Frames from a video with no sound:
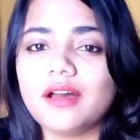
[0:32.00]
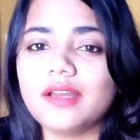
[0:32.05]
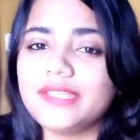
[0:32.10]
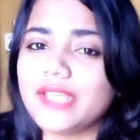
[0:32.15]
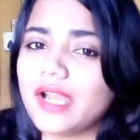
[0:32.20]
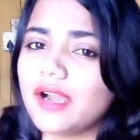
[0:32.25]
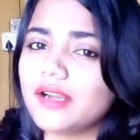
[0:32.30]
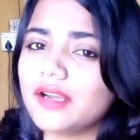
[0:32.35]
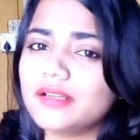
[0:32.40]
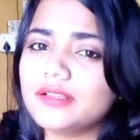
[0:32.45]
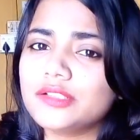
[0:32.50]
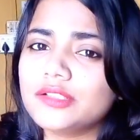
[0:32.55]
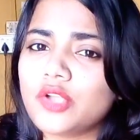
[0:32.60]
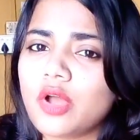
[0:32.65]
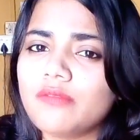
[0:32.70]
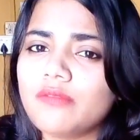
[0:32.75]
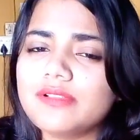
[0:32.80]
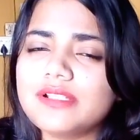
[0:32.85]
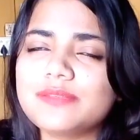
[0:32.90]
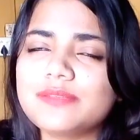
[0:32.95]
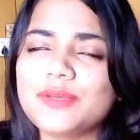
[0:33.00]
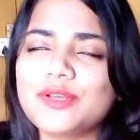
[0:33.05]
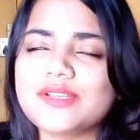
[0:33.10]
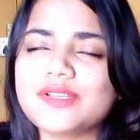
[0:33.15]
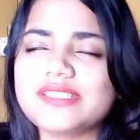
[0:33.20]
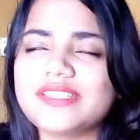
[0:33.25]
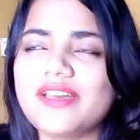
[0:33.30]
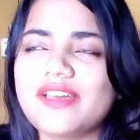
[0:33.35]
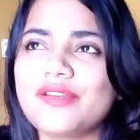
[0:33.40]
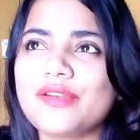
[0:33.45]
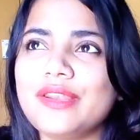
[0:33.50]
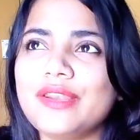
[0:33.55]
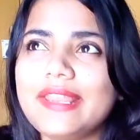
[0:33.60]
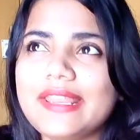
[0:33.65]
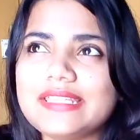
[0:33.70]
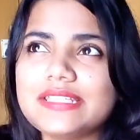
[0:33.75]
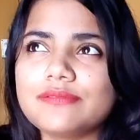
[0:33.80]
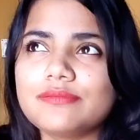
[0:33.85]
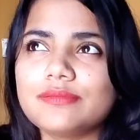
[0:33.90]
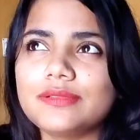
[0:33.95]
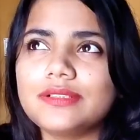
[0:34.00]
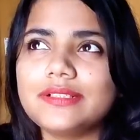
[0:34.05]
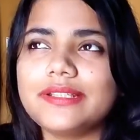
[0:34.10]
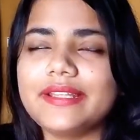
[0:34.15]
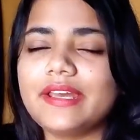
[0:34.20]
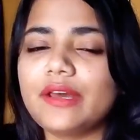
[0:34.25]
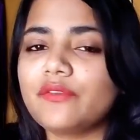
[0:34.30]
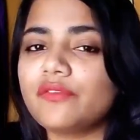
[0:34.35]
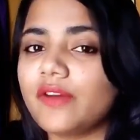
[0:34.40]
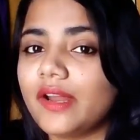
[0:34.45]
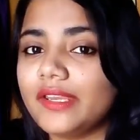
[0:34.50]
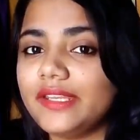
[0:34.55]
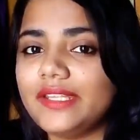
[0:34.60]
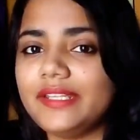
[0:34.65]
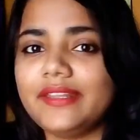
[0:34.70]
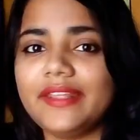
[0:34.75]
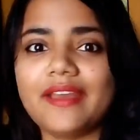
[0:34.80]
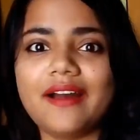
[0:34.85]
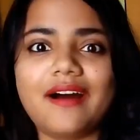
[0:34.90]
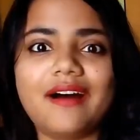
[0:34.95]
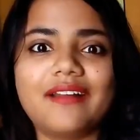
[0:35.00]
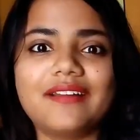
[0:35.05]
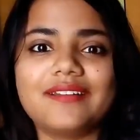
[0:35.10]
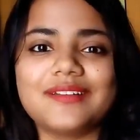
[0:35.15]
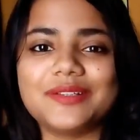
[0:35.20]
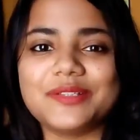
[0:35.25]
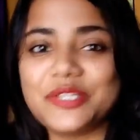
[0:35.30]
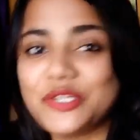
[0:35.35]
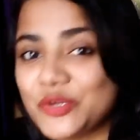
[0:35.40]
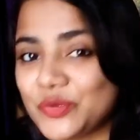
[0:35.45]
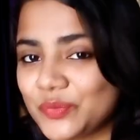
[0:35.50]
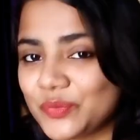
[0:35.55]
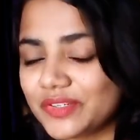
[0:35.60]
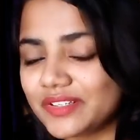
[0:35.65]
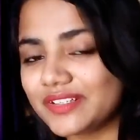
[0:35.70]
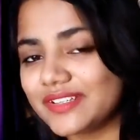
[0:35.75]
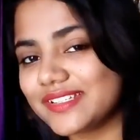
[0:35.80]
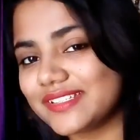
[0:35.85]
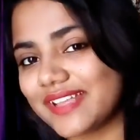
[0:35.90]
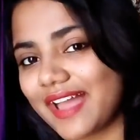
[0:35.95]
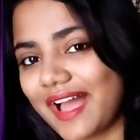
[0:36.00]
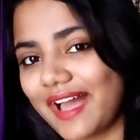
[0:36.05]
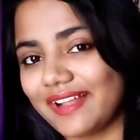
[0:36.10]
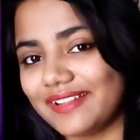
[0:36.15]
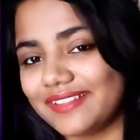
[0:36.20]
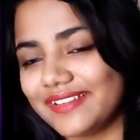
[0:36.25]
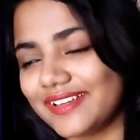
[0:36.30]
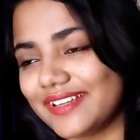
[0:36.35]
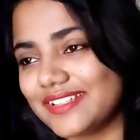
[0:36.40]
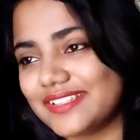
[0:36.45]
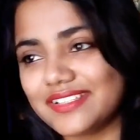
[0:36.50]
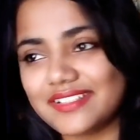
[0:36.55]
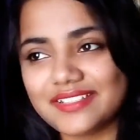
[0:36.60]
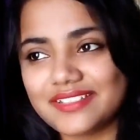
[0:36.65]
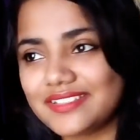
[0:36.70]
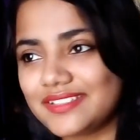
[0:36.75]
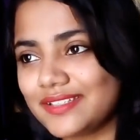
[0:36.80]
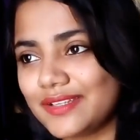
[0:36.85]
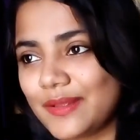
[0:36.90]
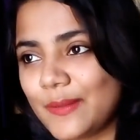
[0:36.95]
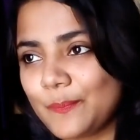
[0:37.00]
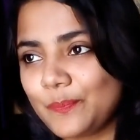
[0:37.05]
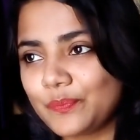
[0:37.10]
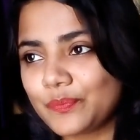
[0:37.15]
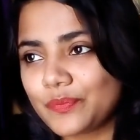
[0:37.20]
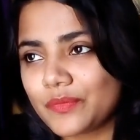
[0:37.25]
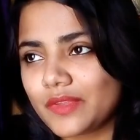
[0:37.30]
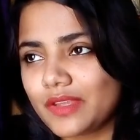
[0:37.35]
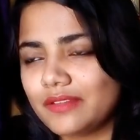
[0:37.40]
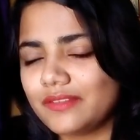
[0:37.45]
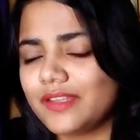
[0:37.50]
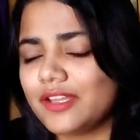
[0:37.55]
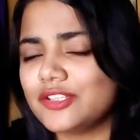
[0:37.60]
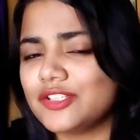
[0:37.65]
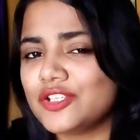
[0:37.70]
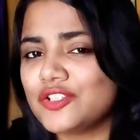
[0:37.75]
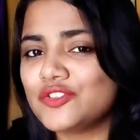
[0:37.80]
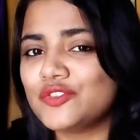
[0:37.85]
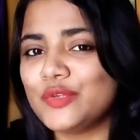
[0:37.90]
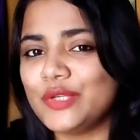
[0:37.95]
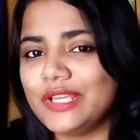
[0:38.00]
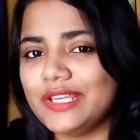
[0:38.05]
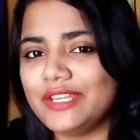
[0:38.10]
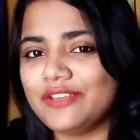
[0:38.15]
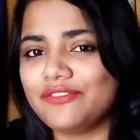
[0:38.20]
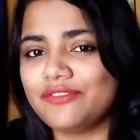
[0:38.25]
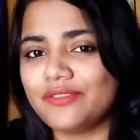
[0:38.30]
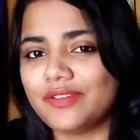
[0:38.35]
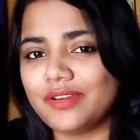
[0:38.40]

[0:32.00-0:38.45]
young adult novels because they are relatable, they are funny, they are humorous, and they're just really